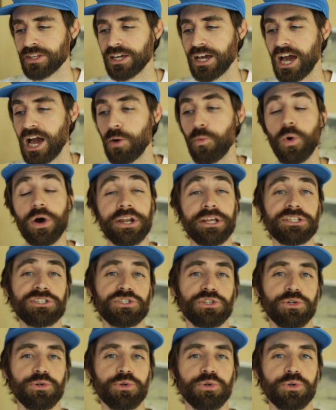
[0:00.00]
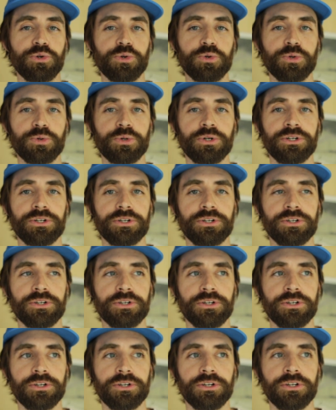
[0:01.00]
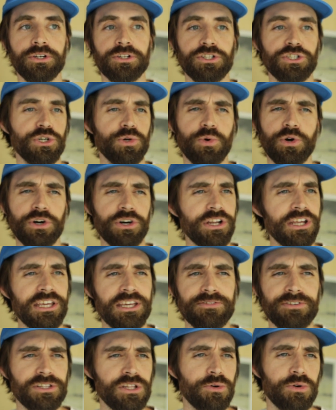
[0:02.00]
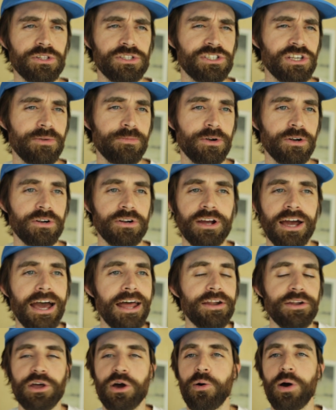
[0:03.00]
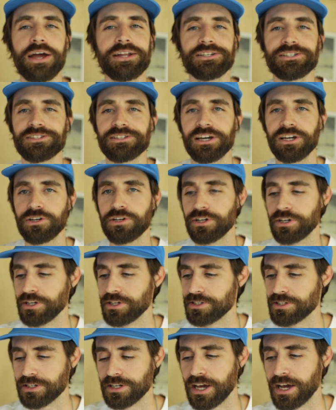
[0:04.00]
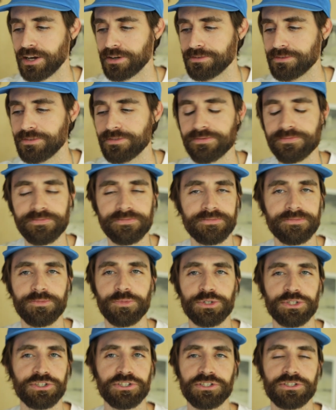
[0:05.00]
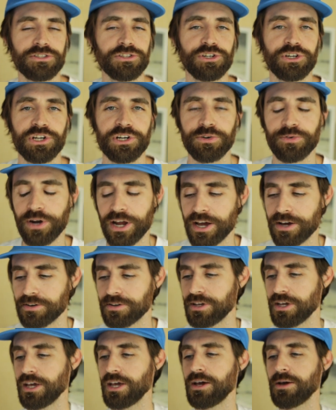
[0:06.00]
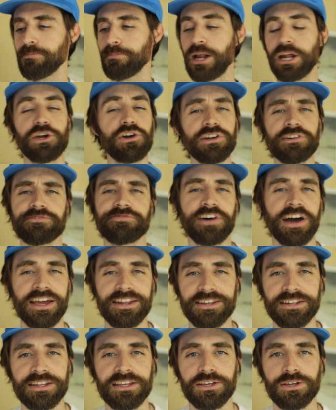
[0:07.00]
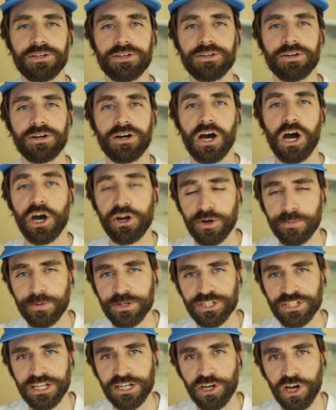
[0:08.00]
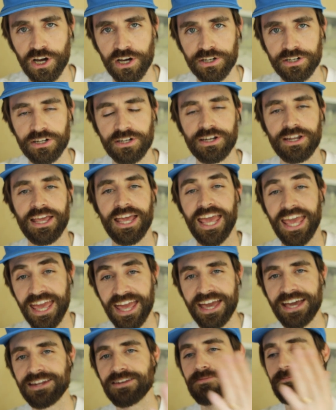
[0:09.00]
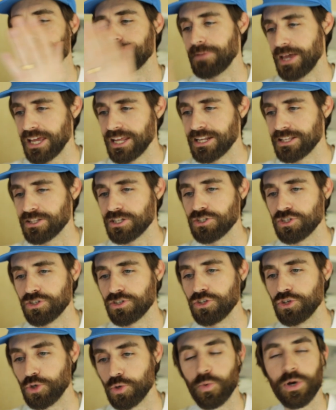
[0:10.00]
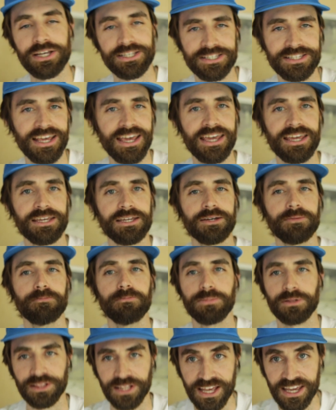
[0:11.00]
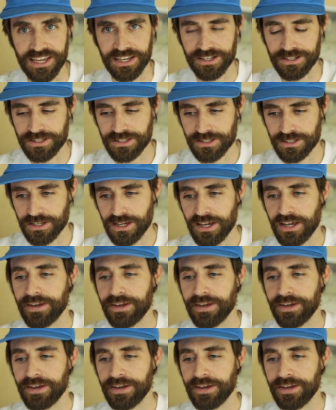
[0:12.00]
I wanted to do a hoodie even though it's summer. I don't know. I just like hoodies, and I was just looking around. But I couldn't find any 100% cotton and made in the USA blanks.